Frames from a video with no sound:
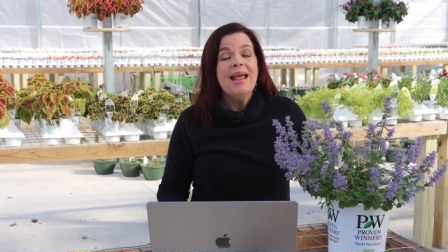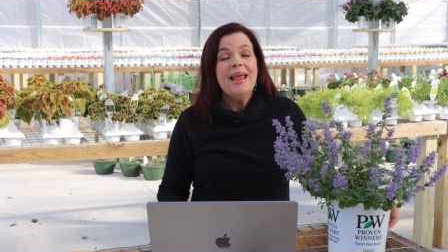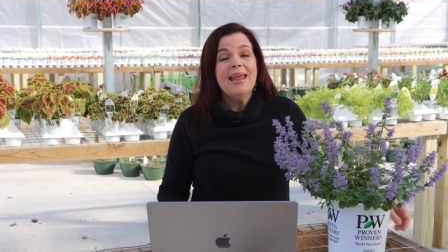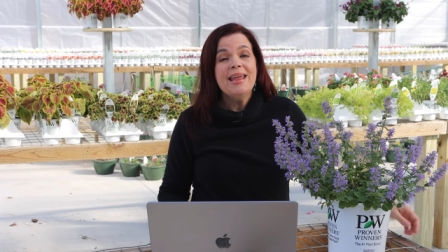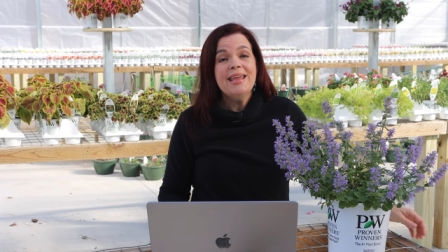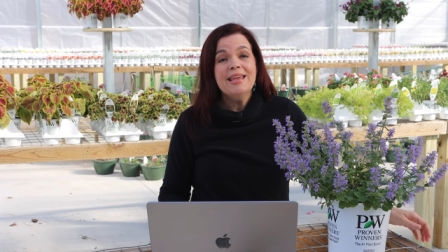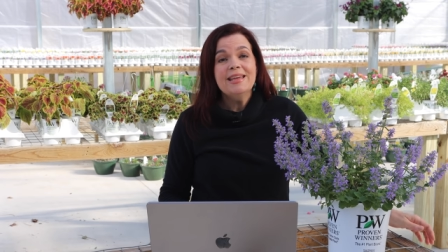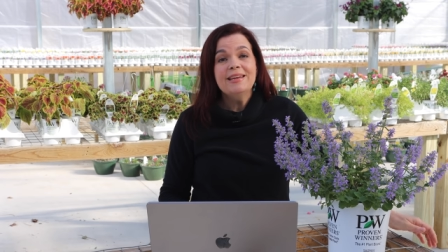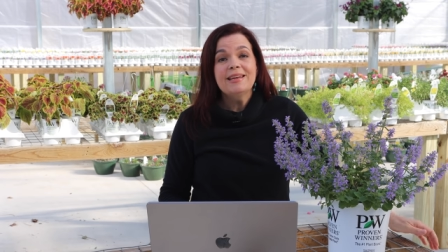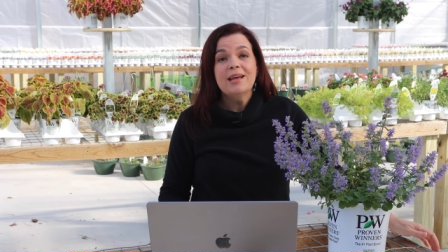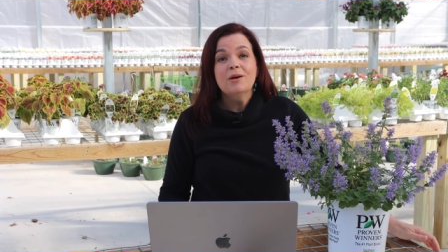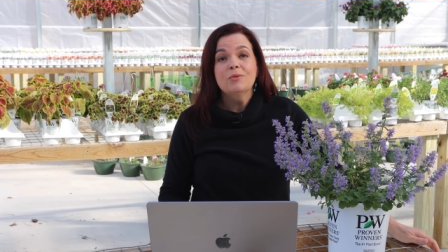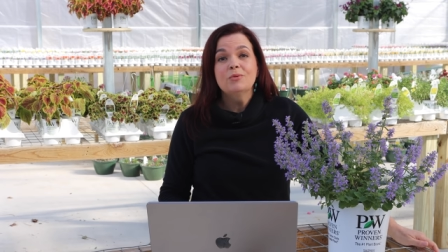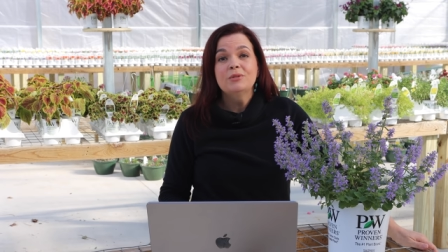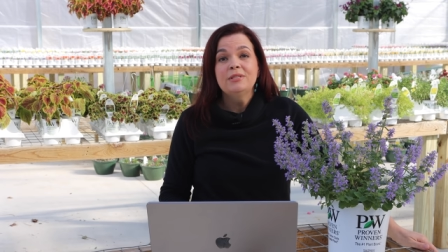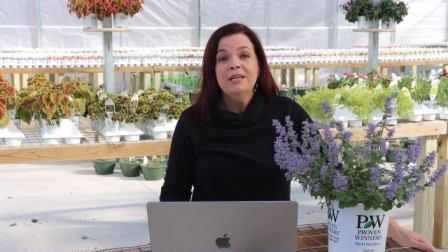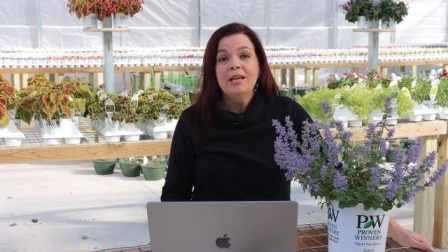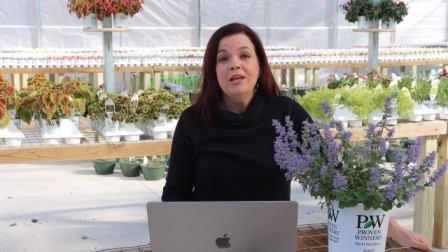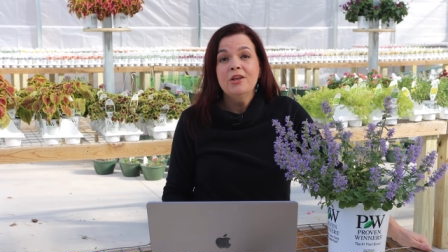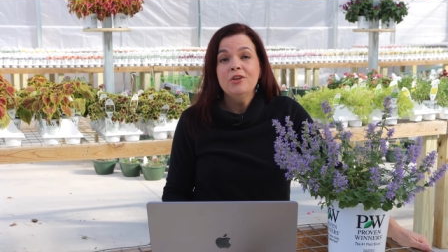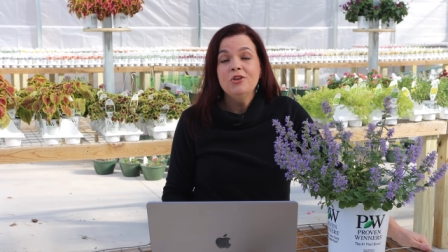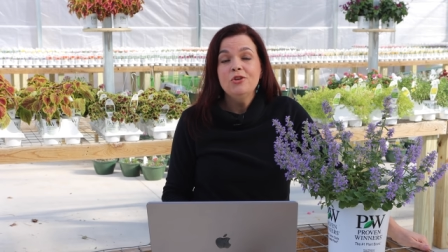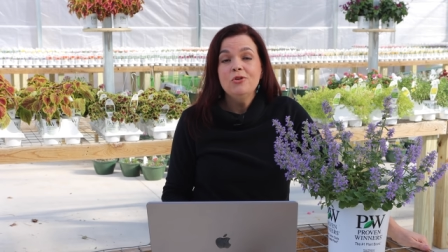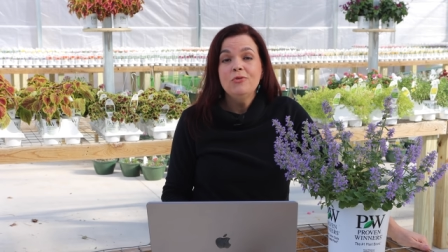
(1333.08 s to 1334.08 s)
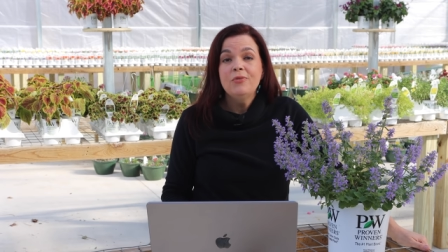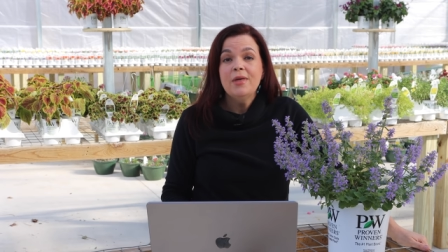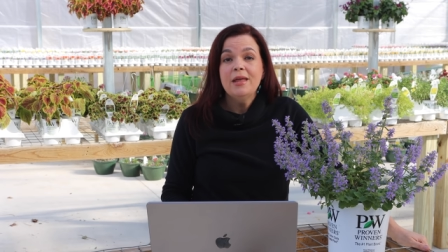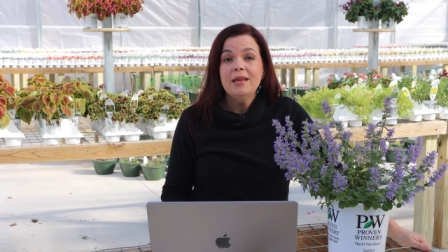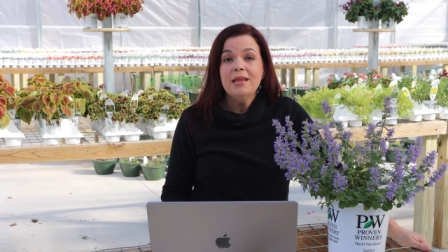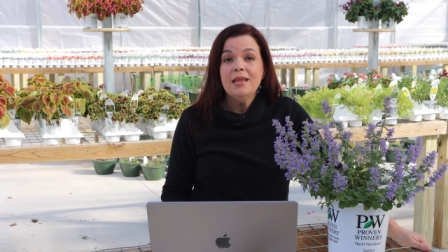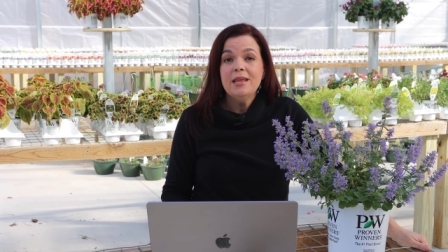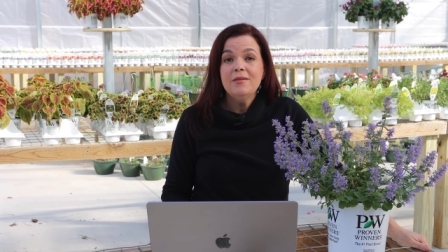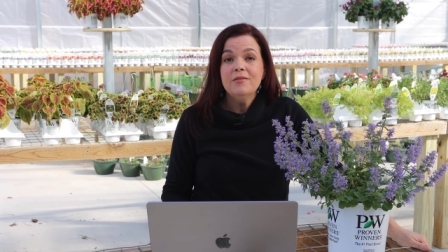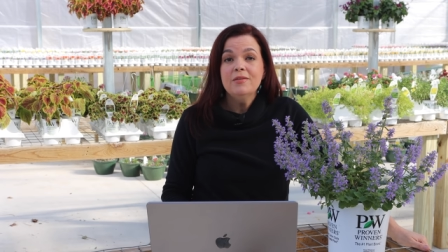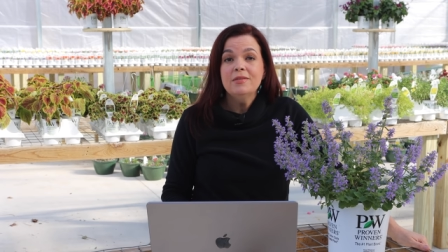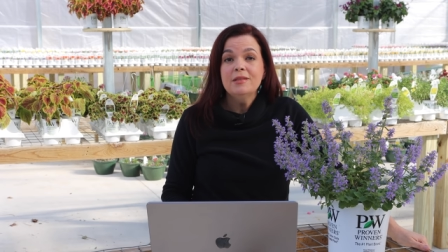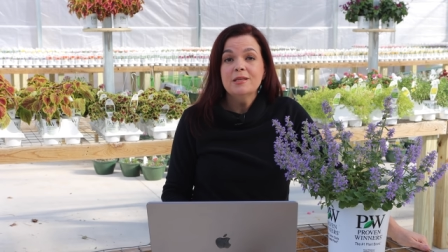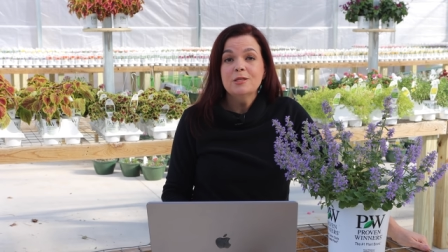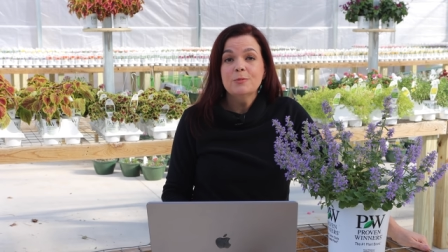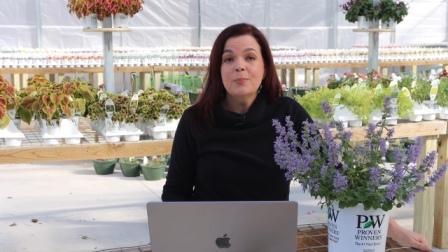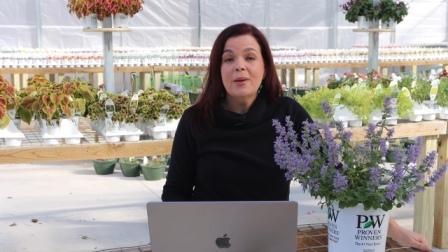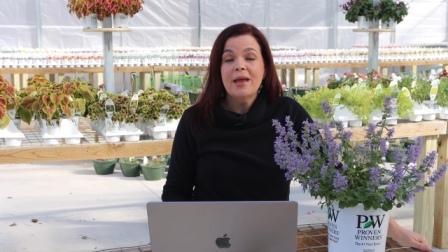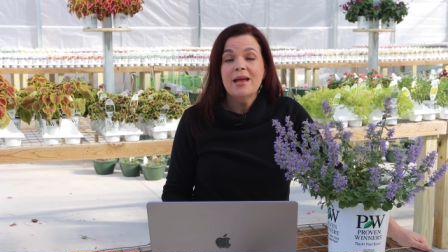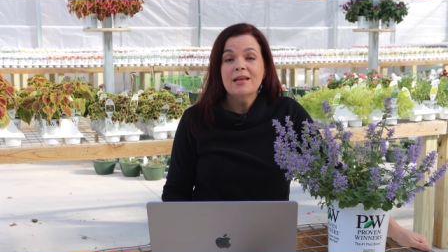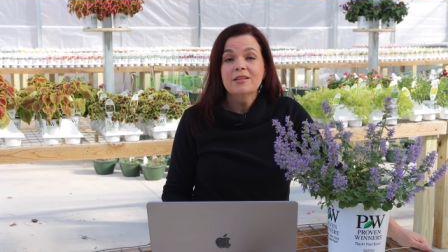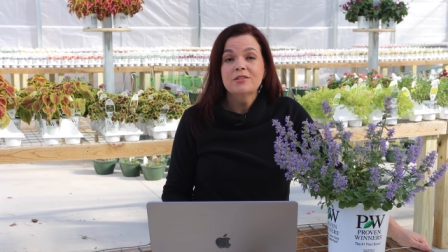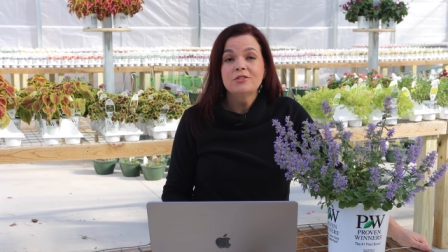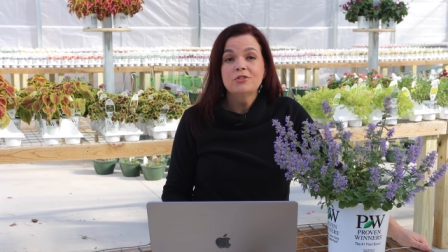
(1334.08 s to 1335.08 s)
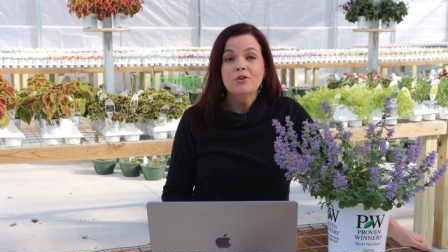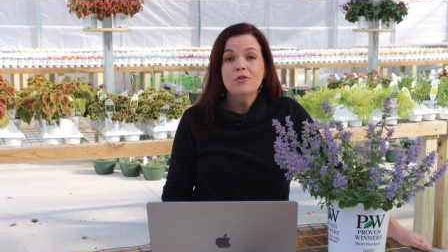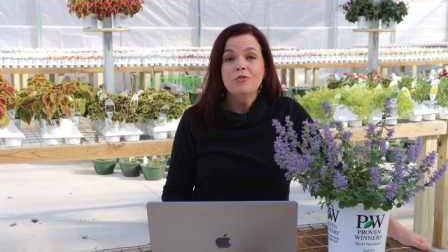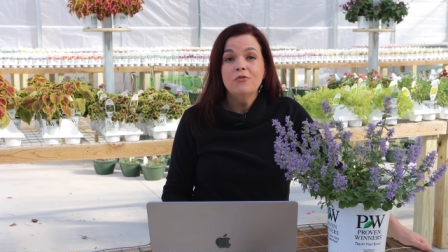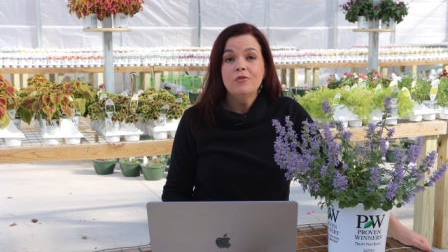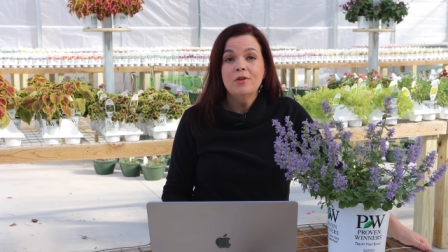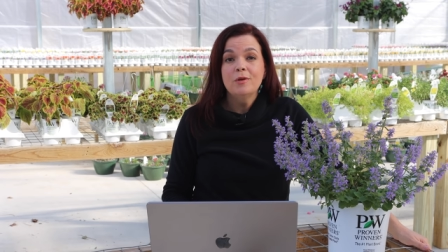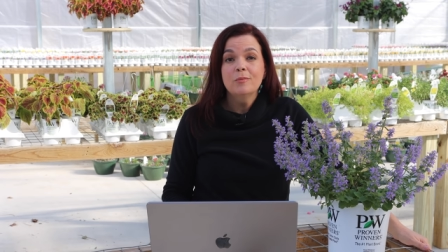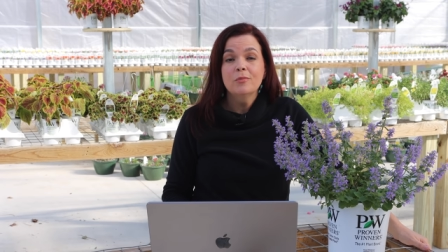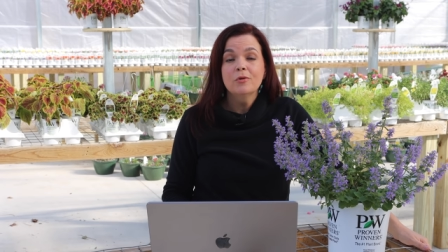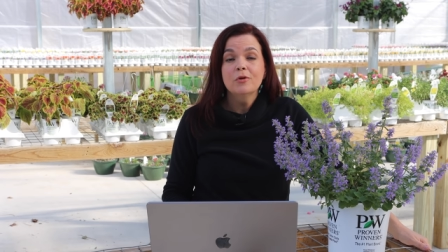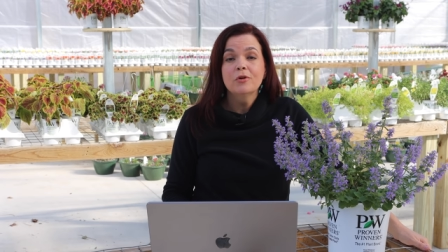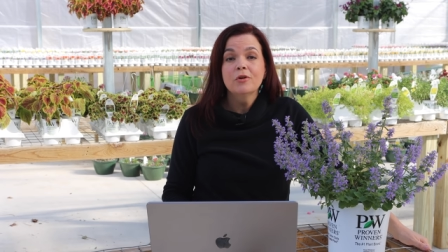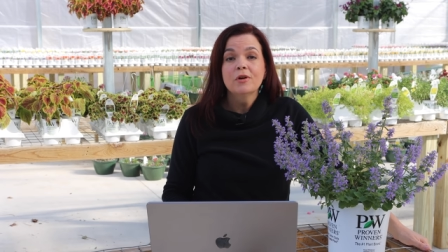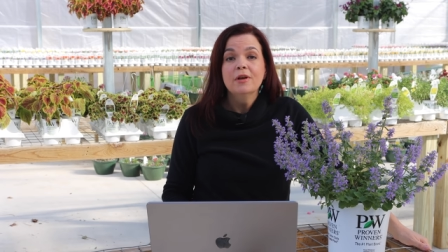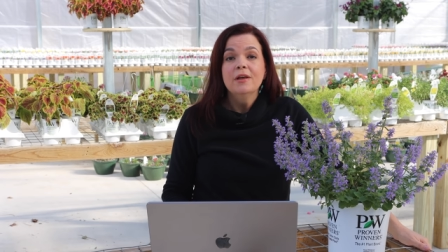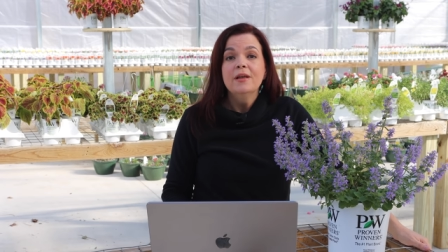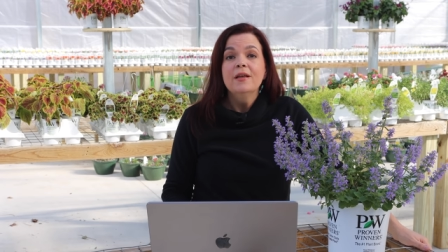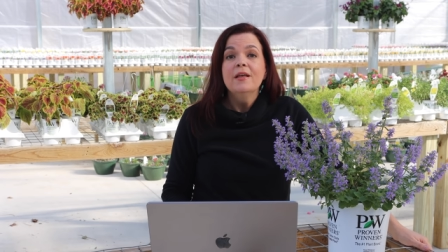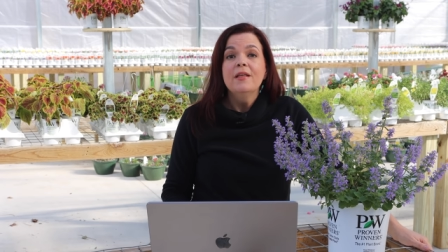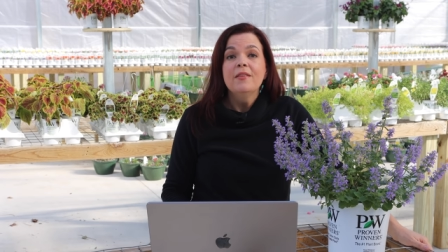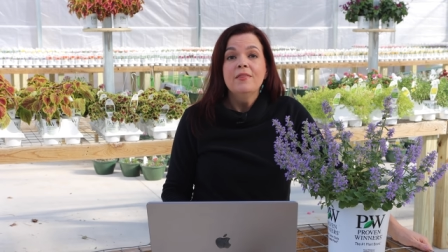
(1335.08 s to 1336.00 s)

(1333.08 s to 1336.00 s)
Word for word: and I will tell you that even this past November,